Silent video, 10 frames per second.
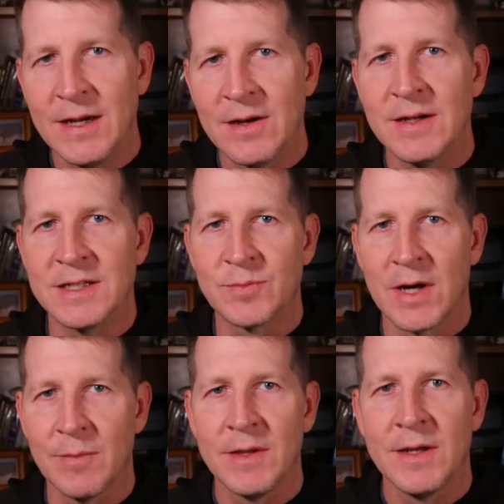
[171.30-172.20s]
gear is
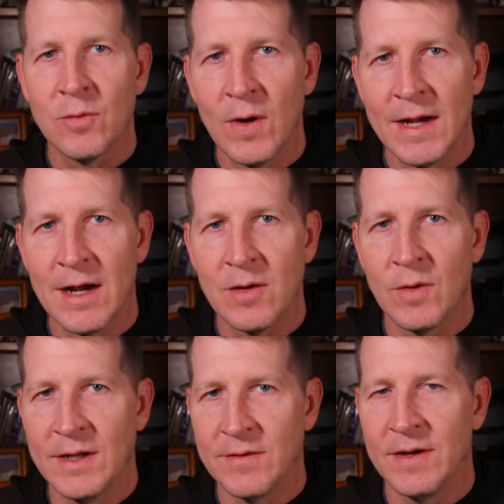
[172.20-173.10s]
probably going to wet
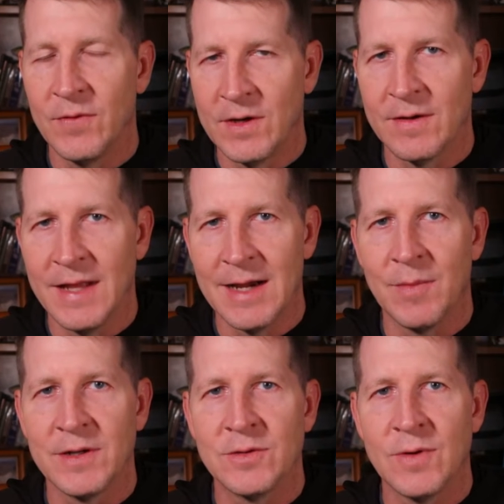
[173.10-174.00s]
out if you're in that
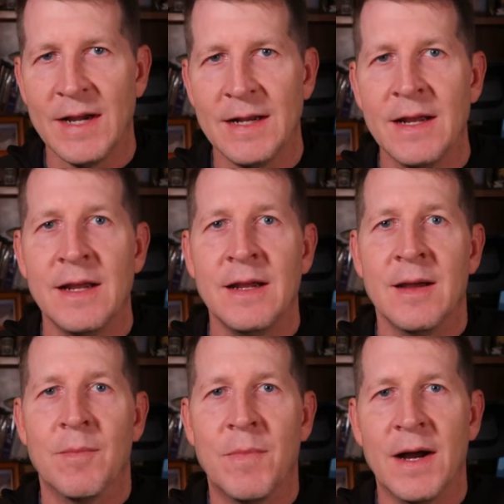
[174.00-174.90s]
much rain,
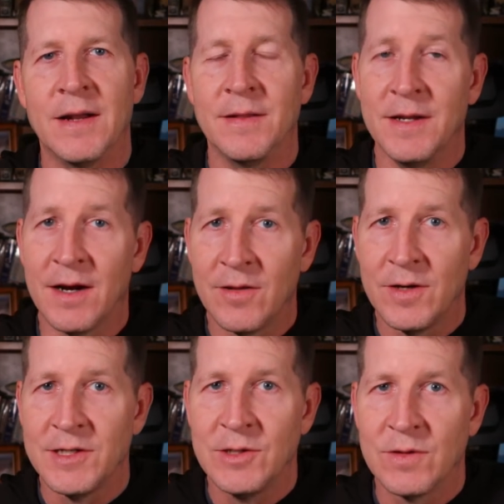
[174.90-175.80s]
but the other
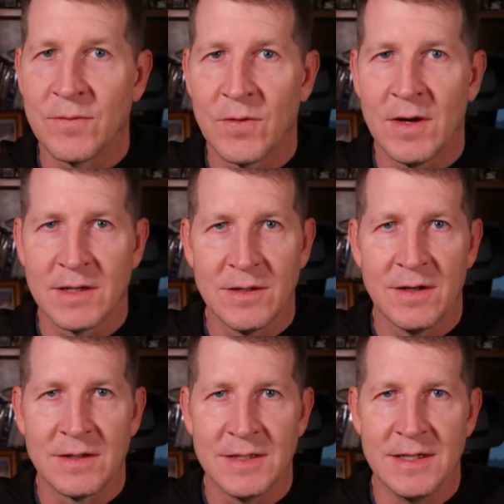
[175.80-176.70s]
issue with the Frog
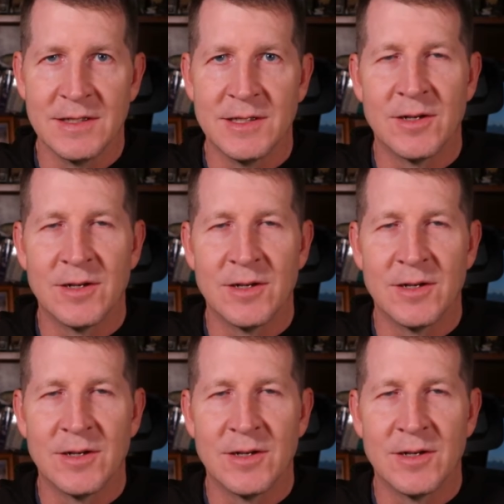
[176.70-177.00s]
Togs is